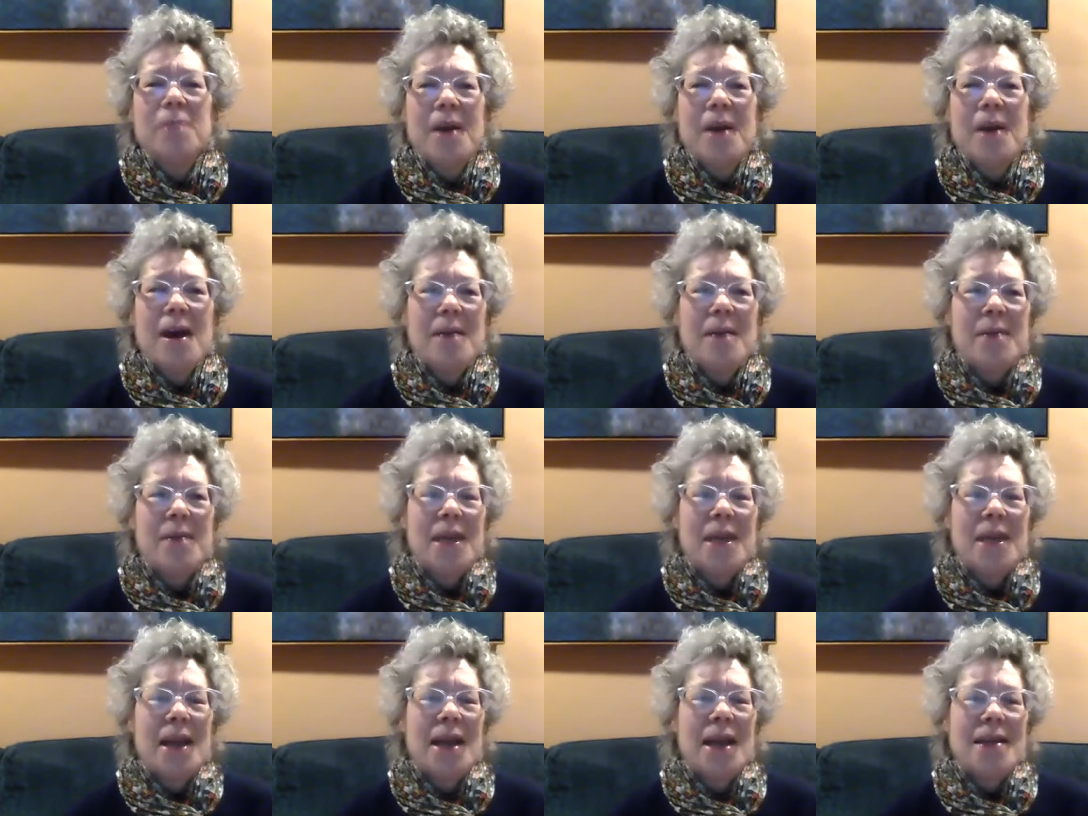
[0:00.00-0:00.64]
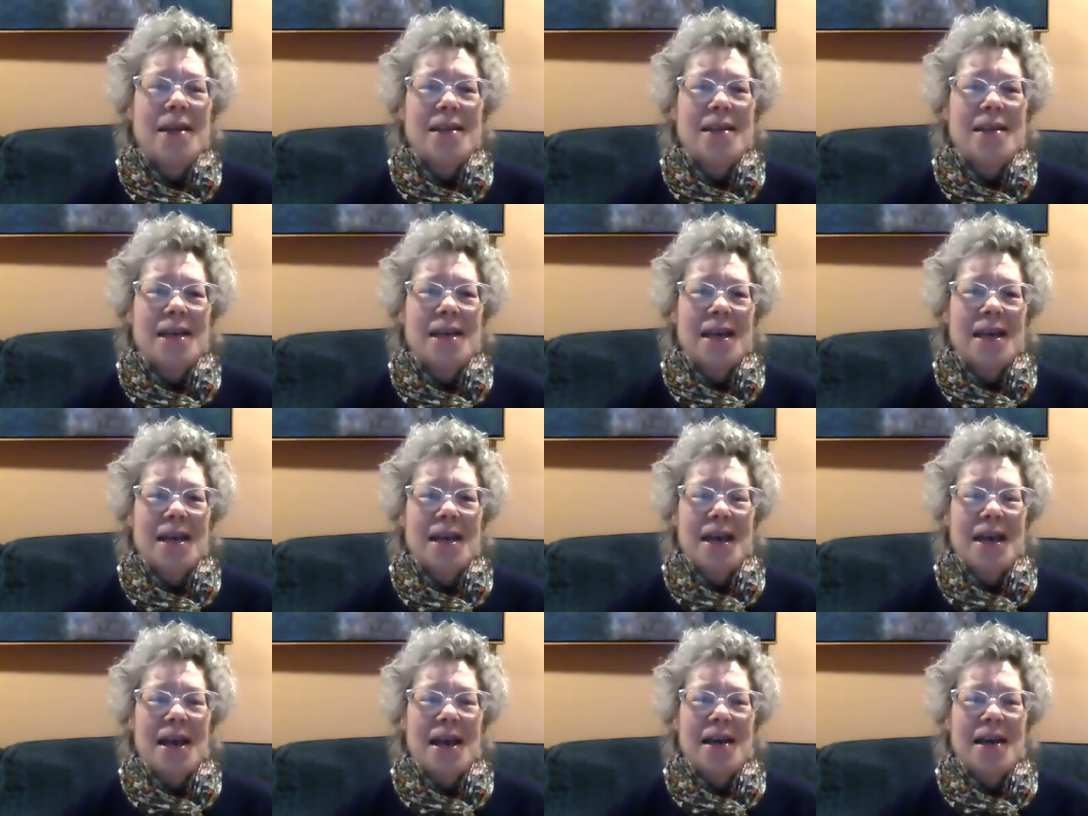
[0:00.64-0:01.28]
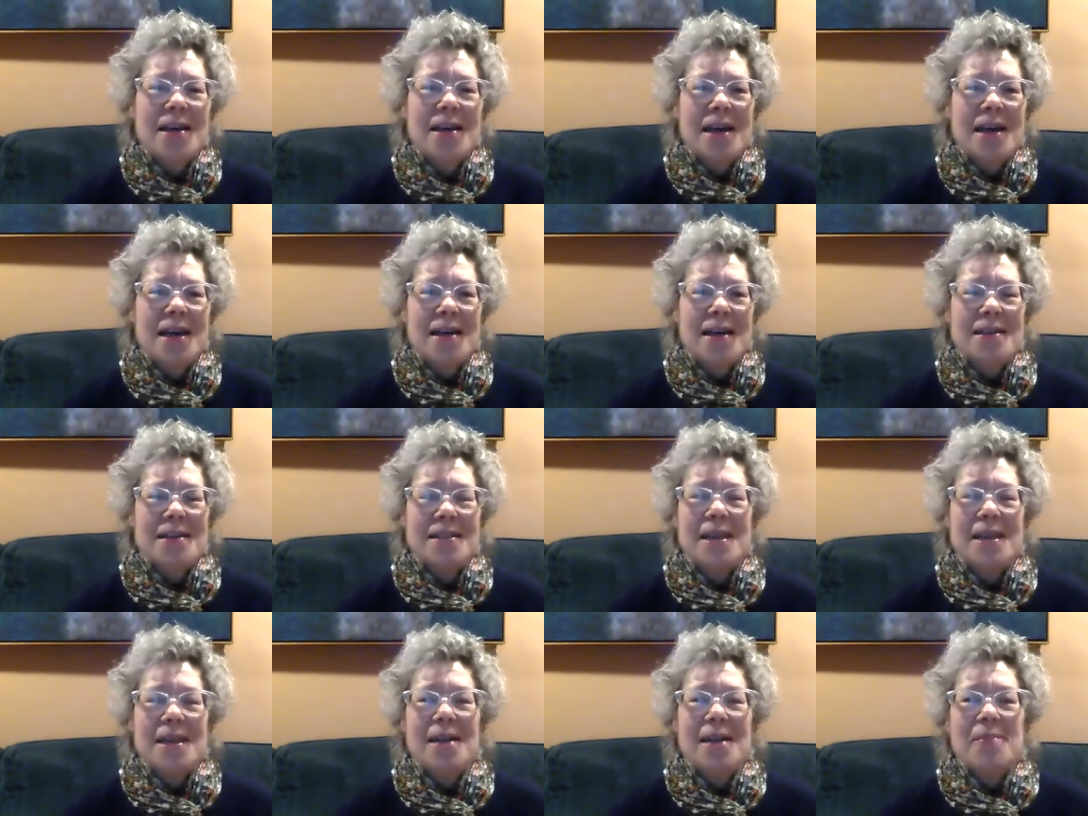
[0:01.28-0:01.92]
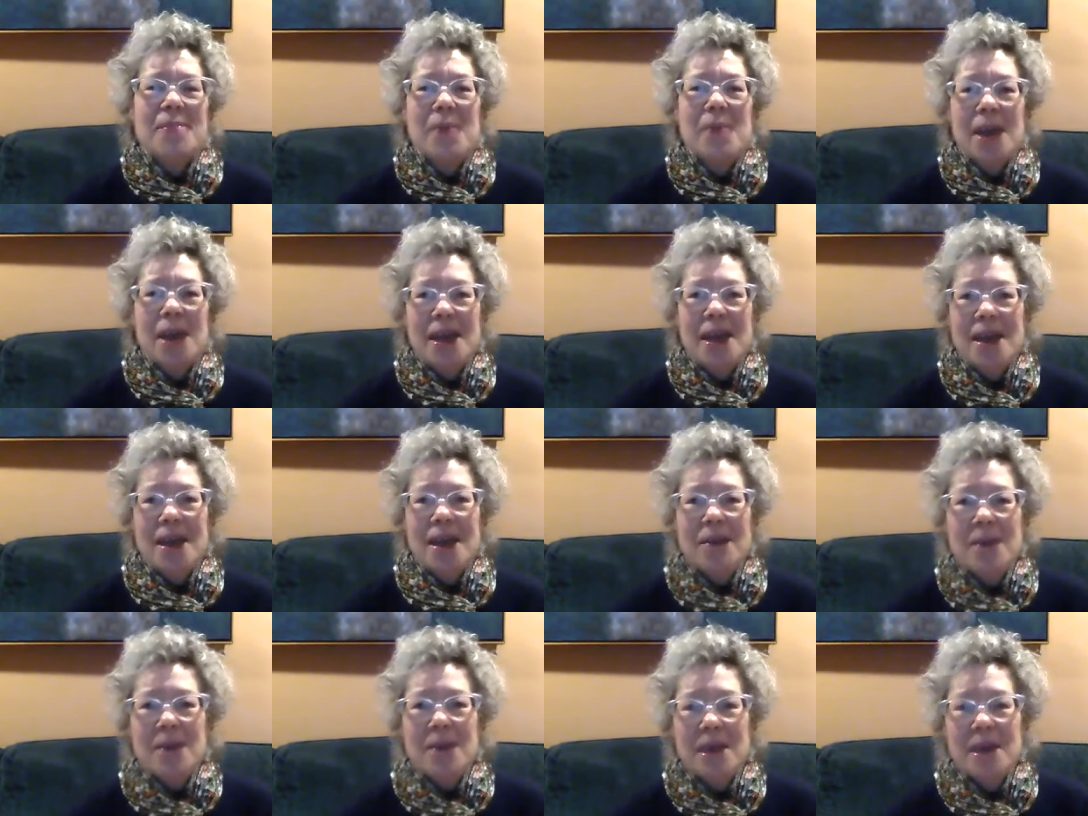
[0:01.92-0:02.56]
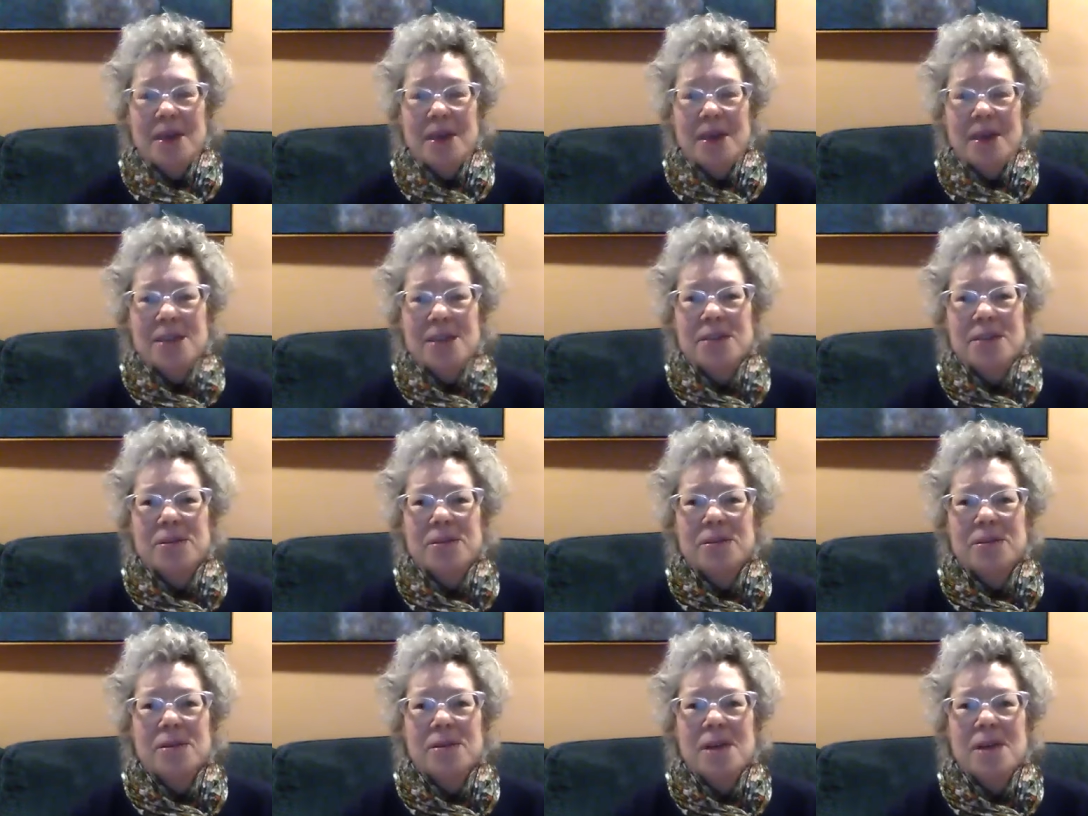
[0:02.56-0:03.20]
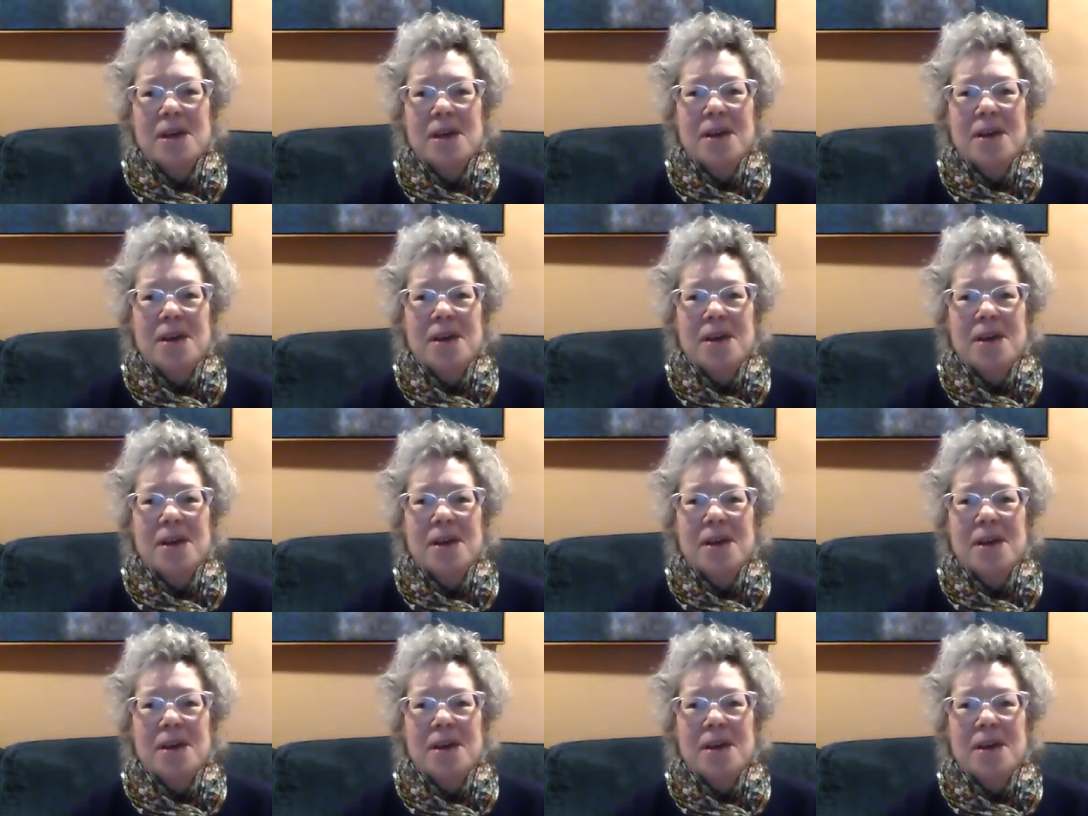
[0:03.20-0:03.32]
I mean, as I, I, I said in my email to